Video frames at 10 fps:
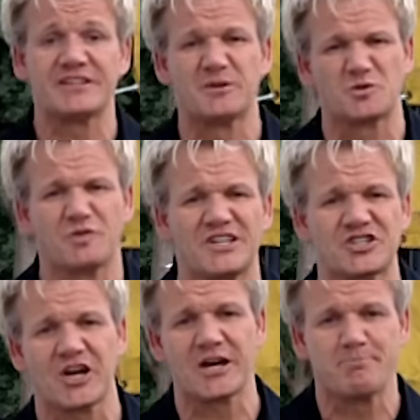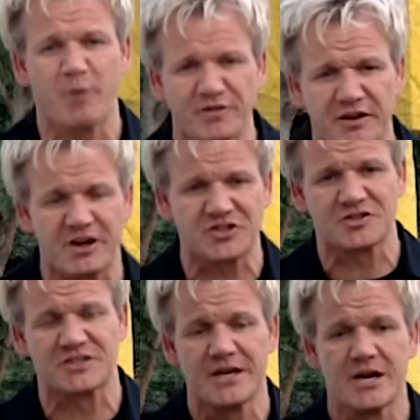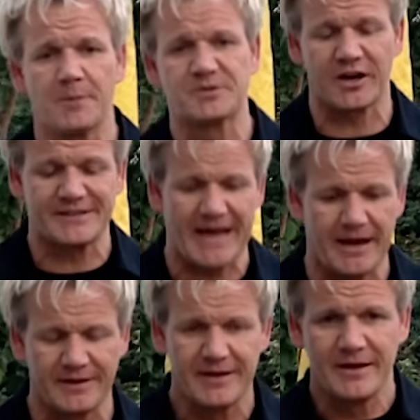visit which really turned both their restaurants upside down.